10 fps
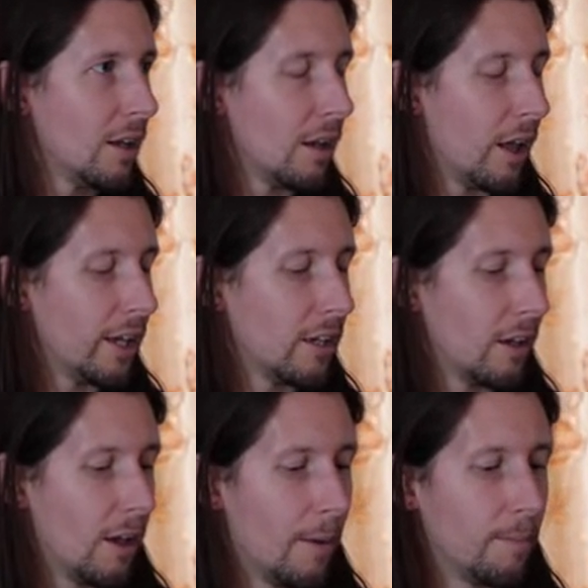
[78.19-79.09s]
Like
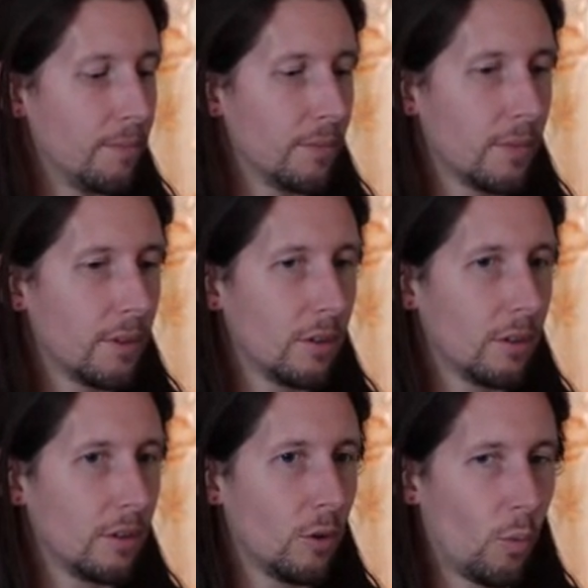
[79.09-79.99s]
you're
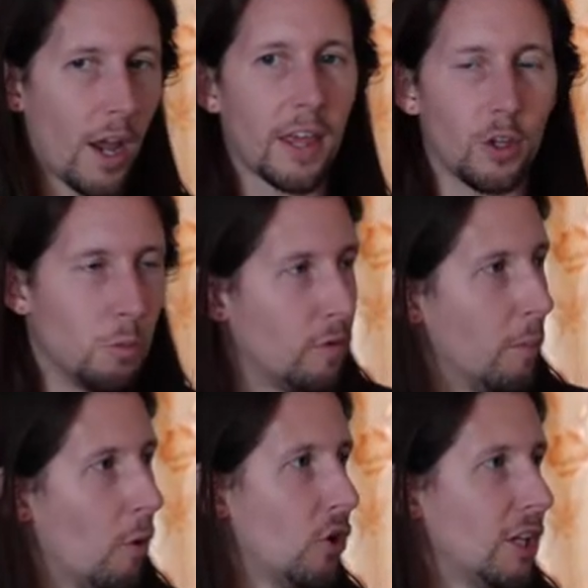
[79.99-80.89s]
aware that you're moving your
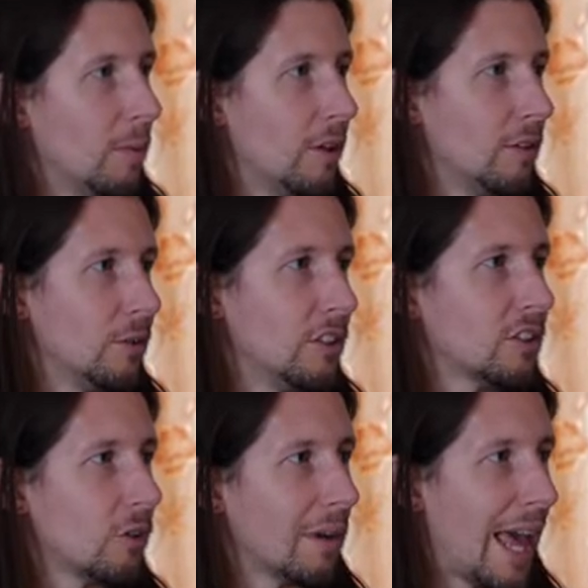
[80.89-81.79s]
body, but you're just
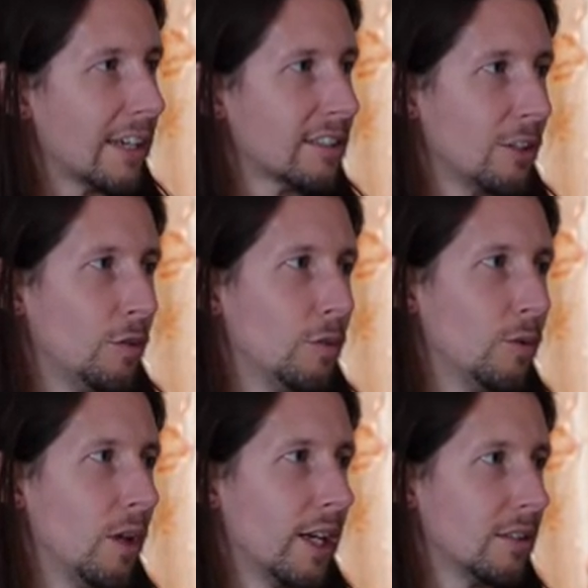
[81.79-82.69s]
so relaxed that you
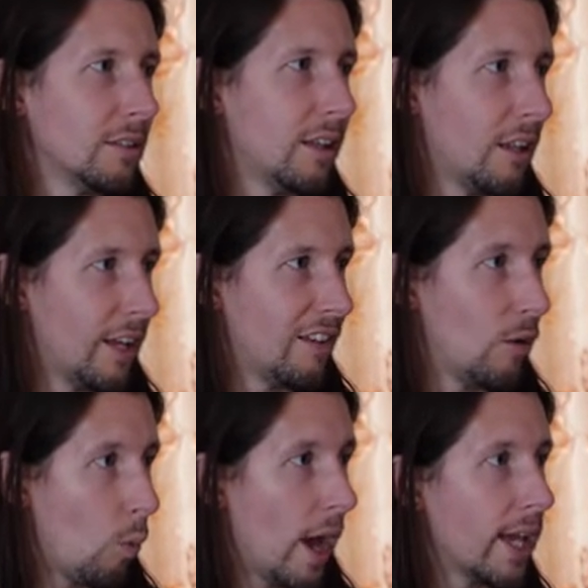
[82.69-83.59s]
feel like
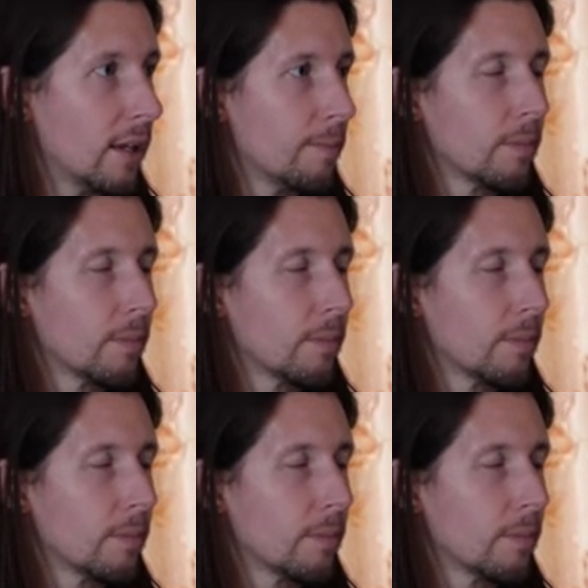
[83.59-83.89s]
dead weight.